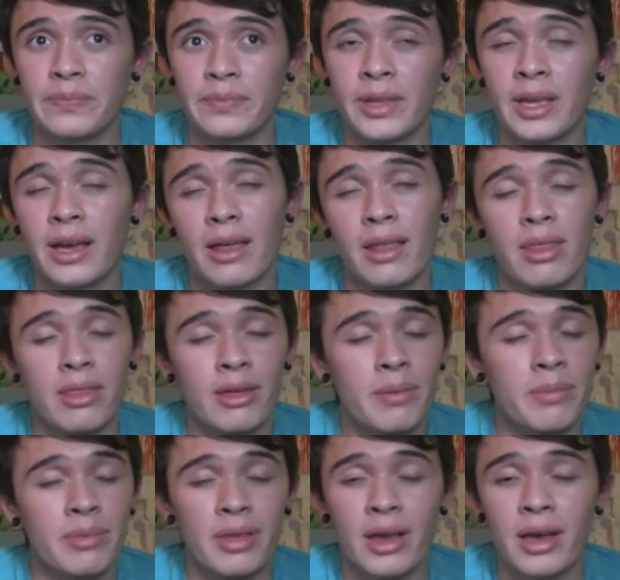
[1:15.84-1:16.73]
yeah,
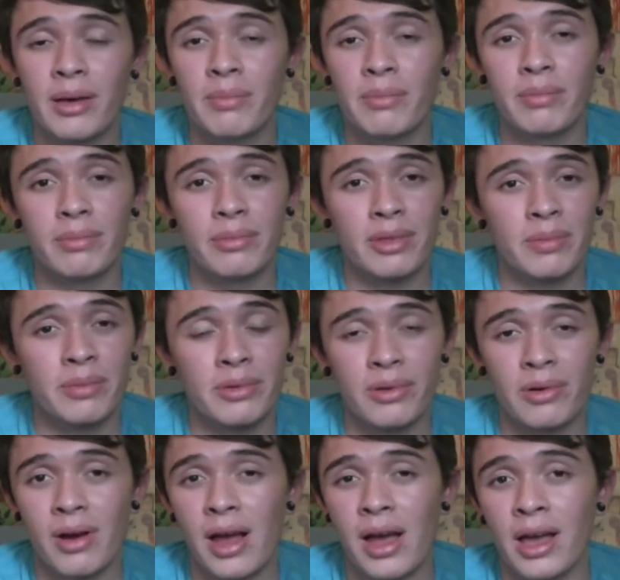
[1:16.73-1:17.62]
thumbs up,
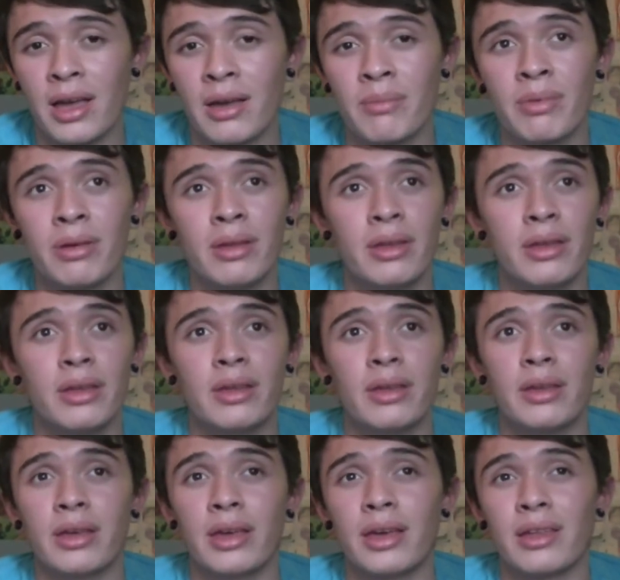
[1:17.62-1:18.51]
subscribe,
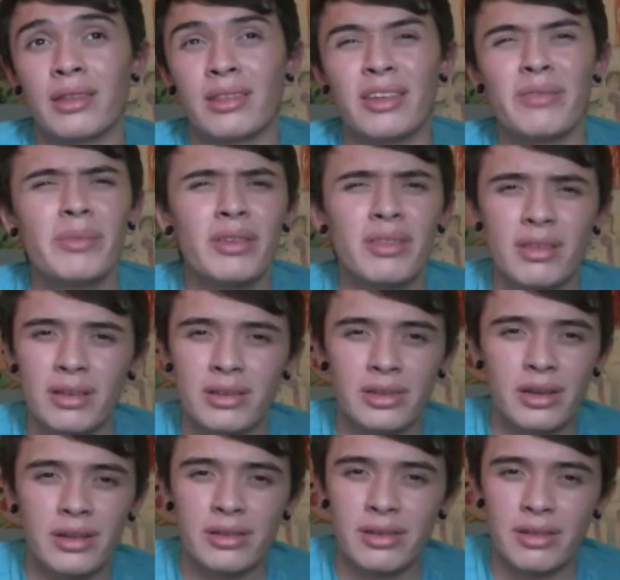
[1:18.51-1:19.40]
and leave me
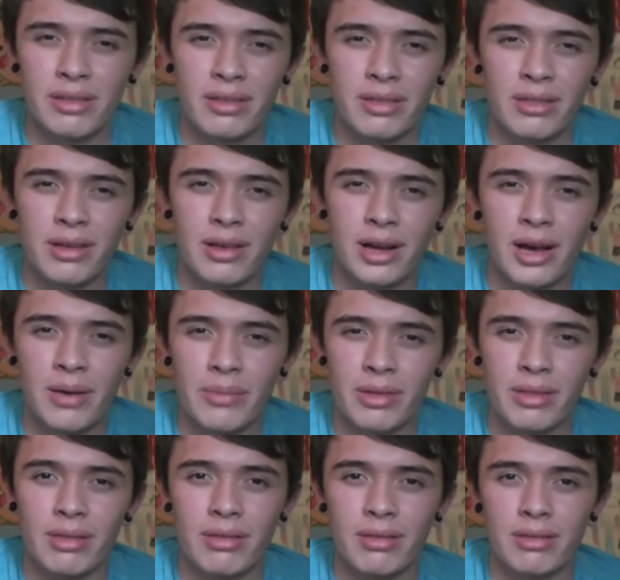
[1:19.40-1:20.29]
suggestions in the
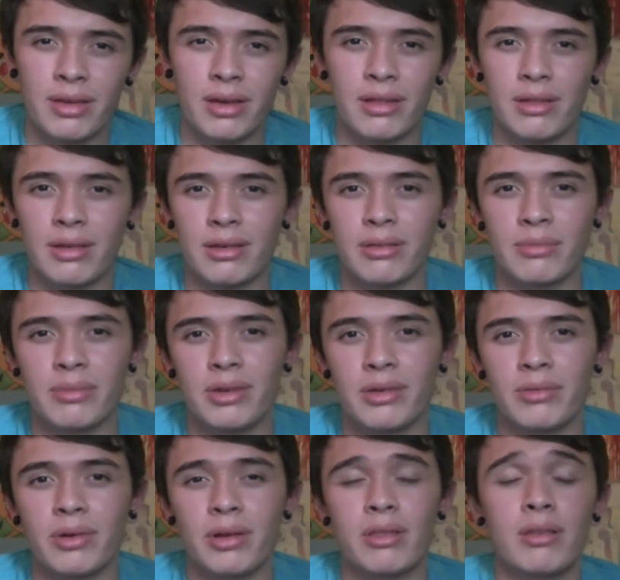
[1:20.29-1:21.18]
comments telling
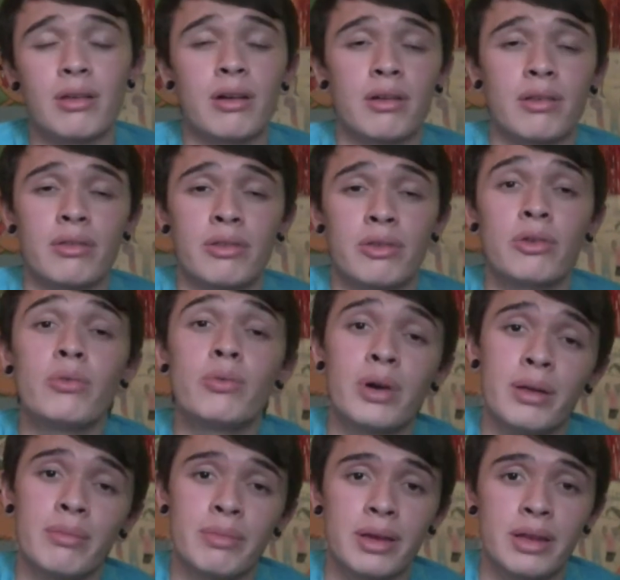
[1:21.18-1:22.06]
me what songs you
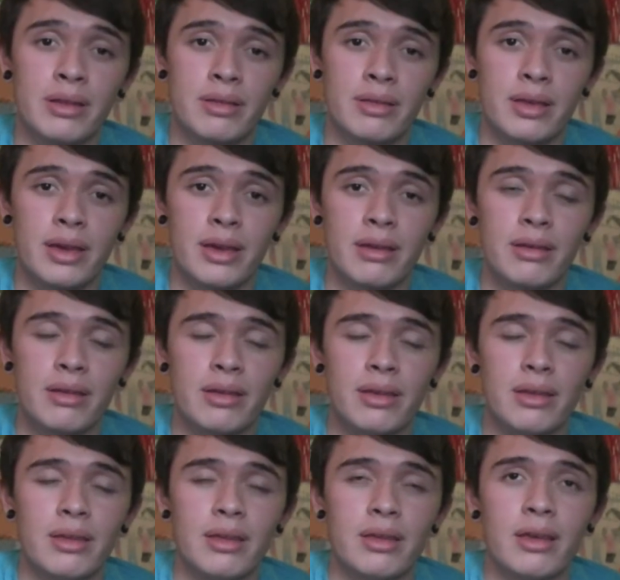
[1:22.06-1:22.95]
want me to sing.
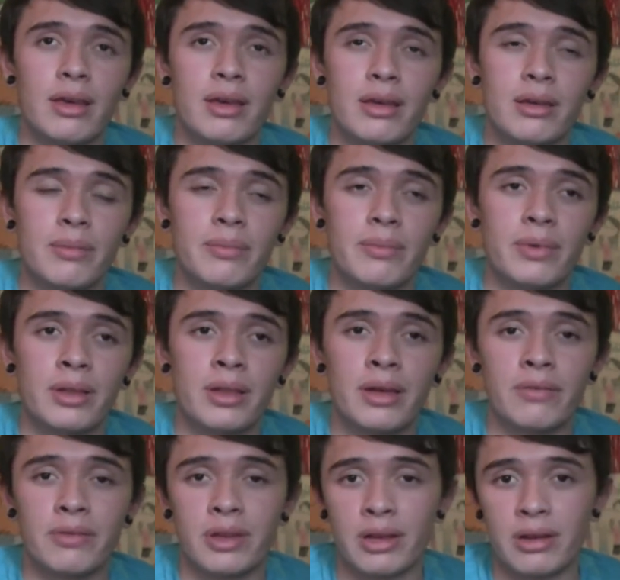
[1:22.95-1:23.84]
I'd
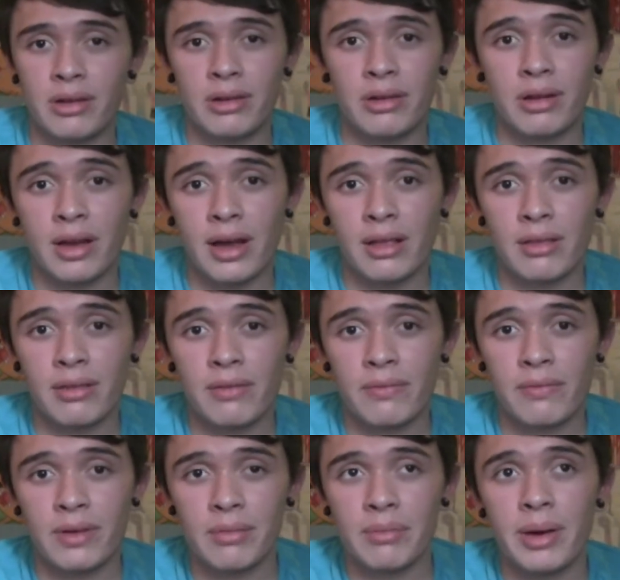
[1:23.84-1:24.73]
love to hear your guys'
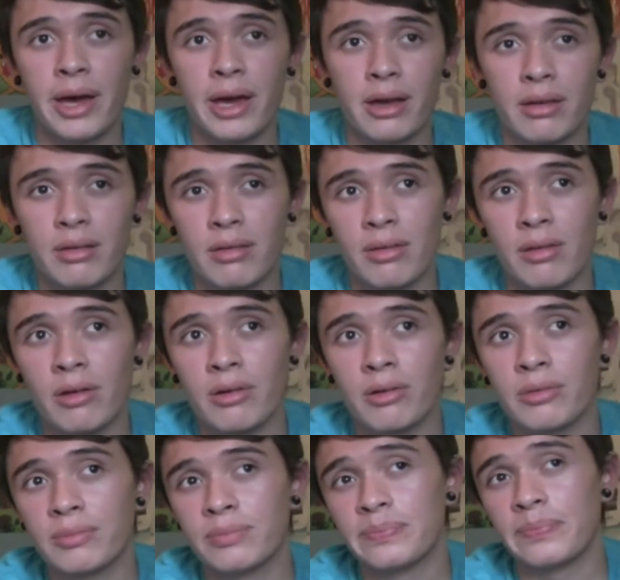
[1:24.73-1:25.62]
feedback,
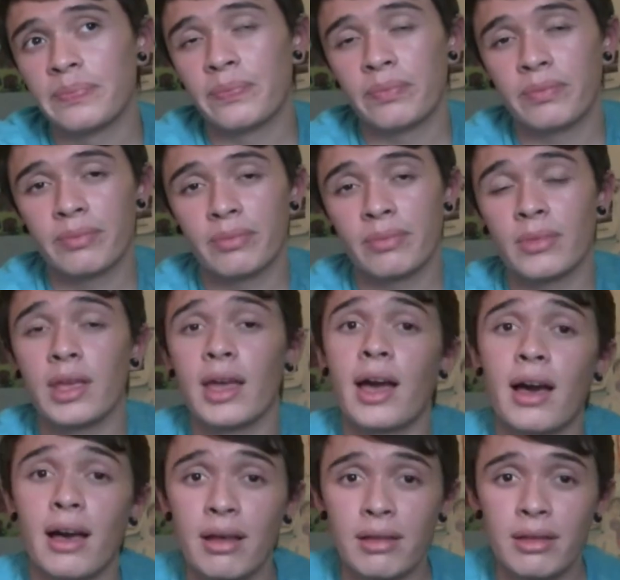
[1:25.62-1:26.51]
so
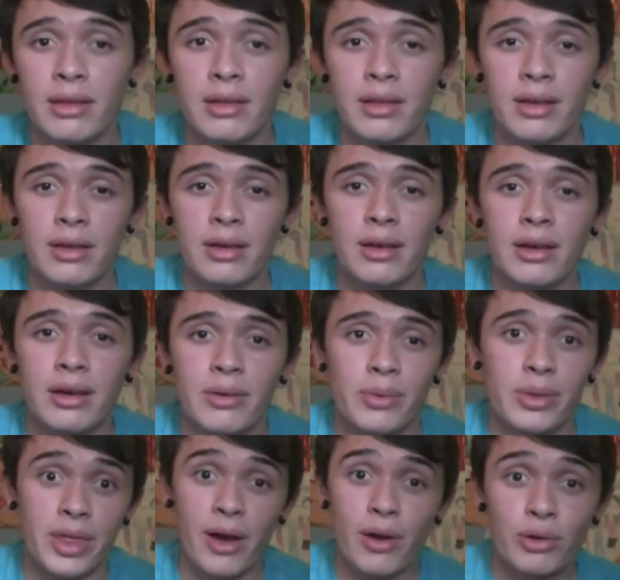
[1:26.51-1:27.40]
yeah.
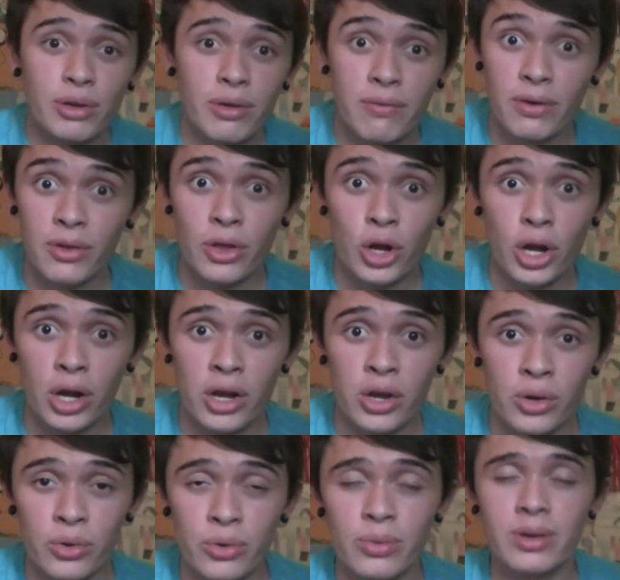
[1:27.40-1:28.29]
Without further
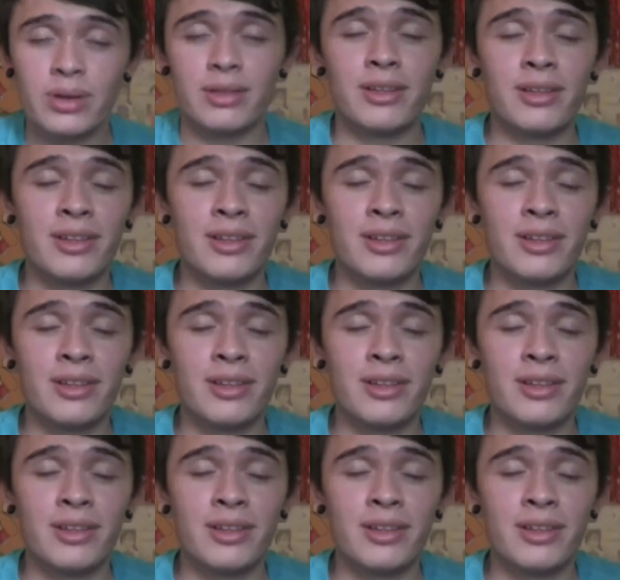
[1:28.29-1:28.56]
ado,